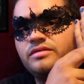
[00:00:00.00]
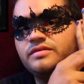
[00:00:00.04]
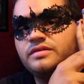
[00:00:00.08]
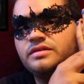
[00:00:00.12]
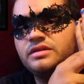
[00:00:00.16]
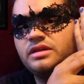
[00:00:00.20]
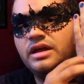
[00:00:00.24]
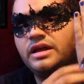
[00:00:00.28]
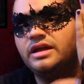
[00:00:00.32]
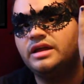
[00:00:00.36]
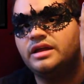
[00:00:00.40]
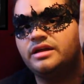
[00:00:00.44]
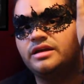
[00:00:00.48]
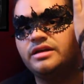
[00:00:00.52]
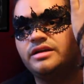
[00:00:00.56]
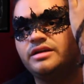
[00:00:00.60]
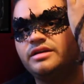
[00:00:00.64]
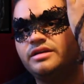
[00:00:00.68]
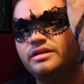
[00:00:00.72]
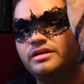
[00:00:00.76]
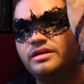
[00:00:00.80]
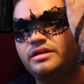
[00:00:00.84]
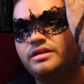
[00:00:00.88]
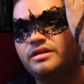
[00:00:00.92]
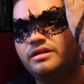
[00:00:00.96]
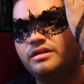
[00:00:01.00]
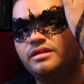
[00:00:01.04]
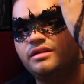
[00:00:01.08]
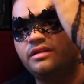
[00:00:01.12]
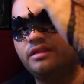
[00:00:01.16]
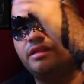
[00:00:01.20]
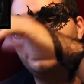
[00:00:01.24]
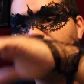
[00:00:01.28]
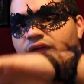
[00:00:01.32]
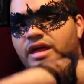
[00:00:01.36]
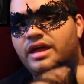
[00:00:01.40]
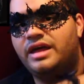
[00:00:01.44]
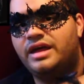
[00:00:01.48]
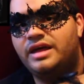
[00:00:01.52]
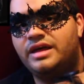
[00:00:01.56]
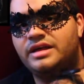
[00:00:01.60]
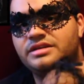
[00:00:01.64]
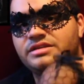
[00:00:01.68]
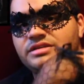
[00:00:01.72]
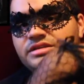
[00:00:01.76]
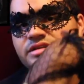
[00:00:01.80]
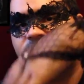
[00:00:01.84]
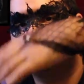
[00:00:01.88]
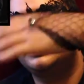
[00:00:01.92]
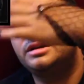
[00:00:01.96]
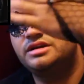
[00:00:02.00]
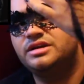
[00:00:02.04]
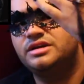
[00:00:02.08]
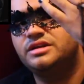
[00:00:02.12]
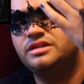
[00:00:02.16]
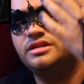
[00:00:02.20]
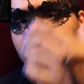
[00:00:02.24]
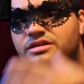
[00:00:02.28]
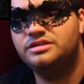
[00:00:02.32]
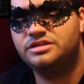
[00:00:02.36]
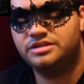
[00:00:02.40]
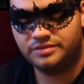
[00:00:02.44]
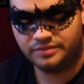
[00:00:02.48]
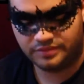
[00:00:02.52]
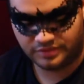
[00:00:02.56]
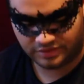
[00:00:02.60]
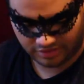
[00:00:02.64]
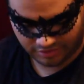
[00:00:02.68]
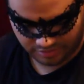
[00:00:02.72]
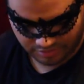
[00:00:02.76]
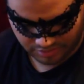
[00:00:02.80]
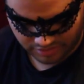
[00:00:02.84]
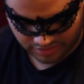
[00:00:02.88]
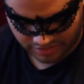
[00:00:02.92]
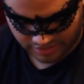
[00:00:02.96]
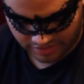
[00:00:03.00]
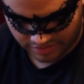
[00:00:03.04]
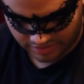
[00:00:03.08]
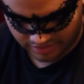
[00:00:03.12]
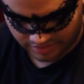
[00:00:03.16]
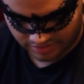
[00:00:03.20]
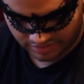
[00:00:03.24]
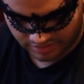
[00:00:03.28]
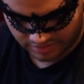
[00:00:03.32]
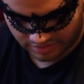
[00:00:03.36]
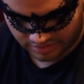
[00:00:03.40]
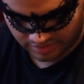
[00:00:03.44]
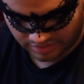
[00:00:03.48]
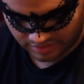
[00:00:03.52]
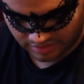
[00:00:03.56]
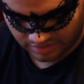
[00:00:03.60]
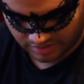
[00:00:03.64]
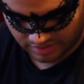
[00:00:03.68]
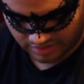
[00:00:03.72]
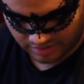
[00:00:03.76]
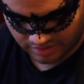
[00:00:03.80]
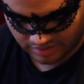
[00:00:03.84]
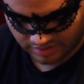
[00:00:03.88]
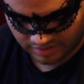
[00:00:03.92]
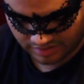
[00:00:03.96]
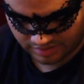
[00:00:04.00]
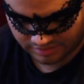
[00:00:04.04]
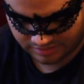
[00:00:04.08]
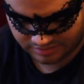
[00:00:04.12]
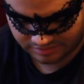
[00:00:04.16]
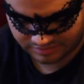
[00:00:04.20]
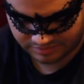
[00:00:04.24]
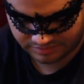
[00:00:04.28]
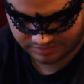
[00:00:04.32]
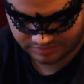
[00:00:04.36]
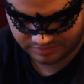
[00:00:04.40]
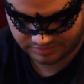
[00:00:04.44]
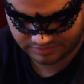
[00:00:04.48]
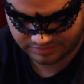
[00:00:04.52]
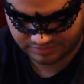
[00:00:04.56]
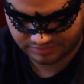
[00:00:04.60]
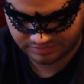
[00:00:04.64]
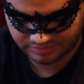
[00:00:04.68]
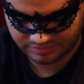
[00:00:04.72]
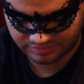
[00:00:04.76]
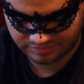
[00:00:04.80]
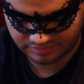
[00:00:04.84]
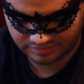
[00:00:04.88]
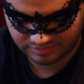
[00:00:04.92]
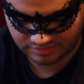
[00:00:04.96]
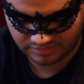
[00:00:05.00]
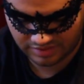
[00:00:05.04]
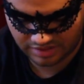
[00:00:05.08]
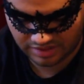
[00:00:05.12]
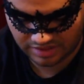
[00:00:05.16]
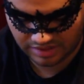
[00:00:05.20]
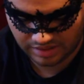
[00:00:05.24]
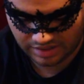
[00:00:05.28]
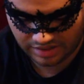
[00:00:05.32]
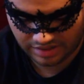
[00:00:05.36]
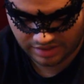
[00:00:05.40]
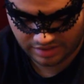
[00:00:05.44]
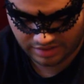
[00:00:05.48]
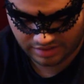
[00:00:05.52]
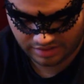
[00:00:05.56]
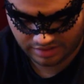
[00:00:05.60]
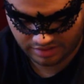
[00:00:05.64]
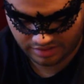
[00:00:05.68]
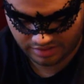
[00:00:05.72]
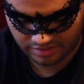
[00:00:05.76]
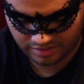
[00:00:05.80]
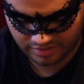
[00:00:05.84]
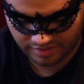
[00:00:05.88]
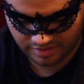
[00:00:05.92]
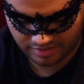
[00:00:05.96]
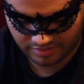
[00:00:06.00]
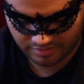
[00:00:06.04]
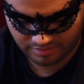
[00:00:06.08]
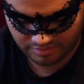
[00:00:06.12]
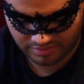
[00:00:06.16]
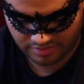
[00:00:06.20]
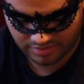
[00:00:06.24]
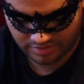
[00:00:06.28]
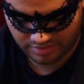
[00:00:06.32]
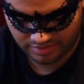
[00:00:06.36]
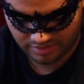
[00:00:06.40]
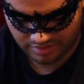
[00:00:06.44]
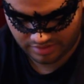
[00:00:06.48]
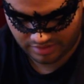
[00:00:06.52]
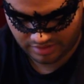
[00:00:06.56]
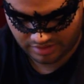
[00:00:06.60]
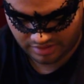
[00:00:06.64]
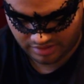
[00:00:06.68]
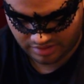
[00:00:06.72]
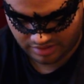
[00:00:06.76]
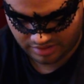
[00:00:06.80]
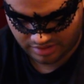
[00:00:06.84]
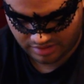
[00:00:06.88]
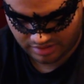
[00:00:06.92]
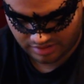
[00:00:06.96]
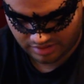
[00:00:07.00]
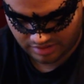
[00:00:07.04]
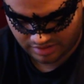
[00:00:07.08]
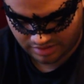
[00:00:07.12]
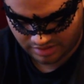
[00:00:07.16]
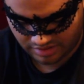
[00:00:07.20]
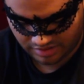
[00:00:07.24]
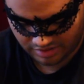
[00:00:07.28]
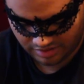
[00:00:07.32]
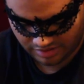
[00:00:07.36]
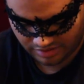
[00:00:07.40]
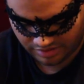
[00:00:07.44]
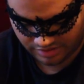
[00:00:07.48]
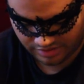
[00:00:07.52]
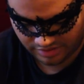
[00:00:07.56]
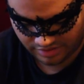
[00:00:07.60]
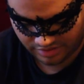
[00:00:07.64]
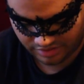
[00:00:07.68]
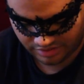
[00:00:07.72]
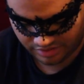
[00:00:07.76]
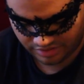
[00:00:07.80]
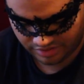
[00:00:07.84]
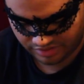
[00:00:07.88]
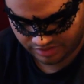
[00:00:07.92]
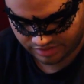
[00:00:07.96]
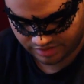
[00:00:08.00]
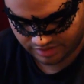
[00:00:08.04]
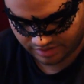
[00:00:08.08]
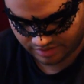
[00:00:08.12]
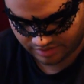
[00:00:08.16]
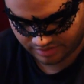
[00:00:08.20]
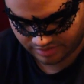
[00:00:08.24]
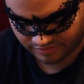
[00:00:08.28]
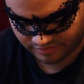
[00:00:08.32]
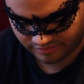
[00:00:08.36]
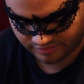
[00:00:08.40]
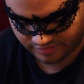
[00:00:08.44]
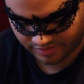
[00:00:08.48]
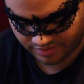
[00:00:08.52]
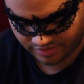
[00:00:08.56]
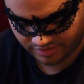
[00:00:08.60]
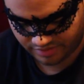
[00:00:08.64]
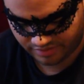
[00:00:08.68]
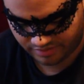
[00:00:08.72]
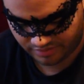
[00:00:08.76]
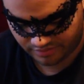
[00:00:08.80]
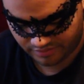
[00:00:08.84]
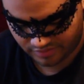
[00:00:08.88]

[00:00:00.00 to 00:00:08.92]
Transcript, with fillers: over like that. They're actually really pretty. Um, I like them. I think they are very